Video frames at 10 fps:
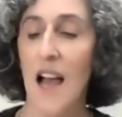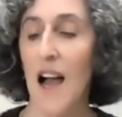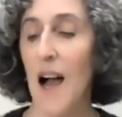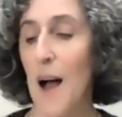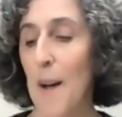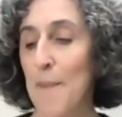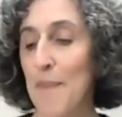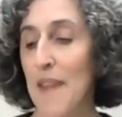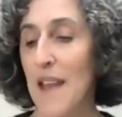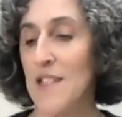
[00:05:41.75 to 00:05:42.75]

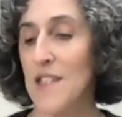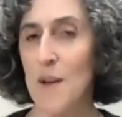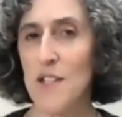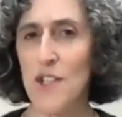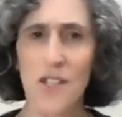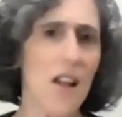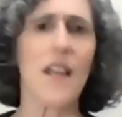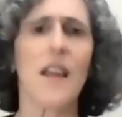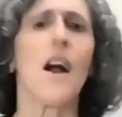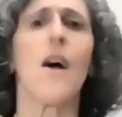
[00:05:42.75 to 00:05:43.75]
So I just thought
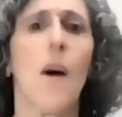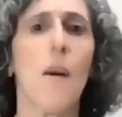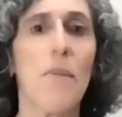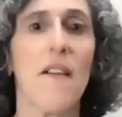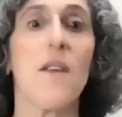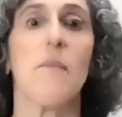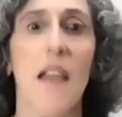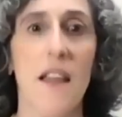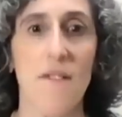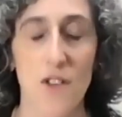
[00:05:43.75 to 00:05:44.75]
like, oh, I'll pivot and
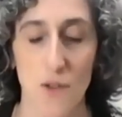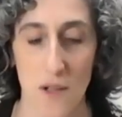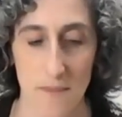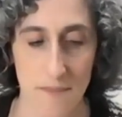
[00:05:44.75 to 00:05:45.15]
make it virtual.